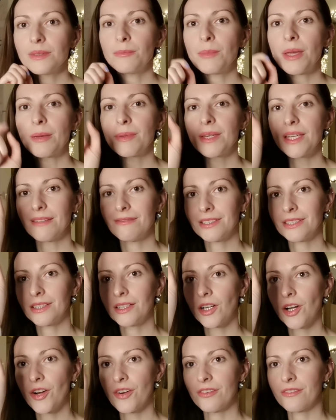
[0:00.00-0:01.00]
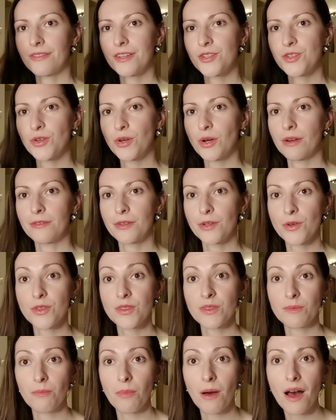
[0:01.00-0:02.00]
Maybe even the curvature of your
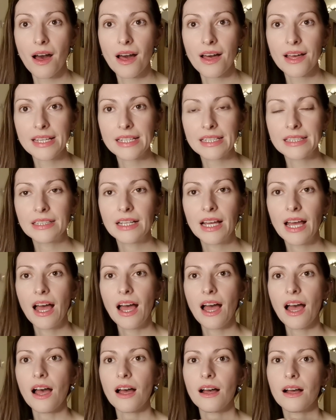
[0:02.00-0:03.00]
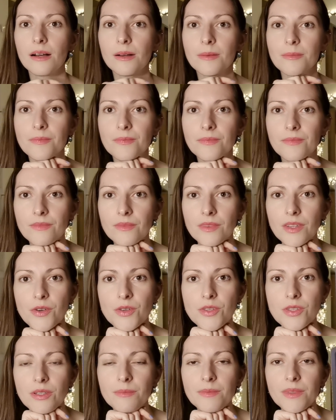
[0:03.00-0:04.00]
spine. There
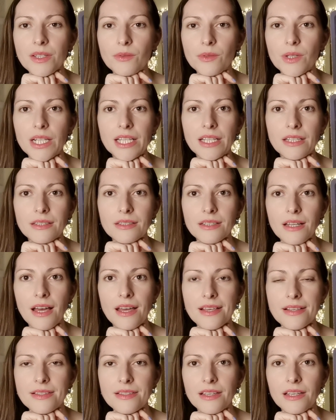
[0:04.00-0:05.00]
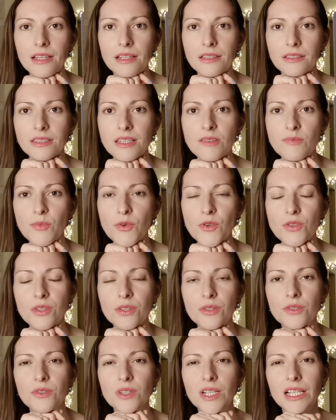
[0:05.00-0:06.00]
is something really enticing. This
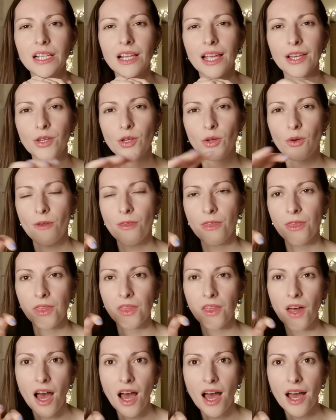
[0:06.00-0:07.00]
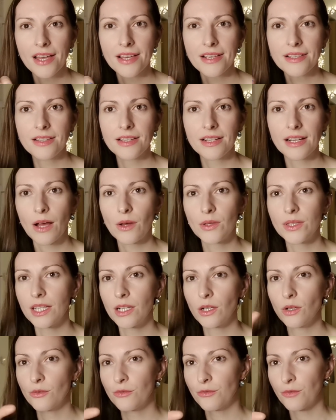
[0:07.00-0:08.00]
person could really like your thighs and how they
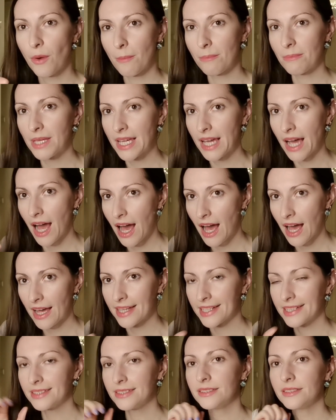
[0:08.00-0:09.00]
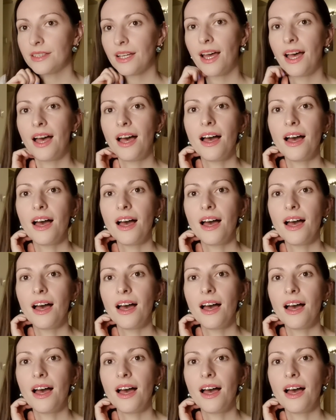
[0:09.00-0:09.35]
look from behind.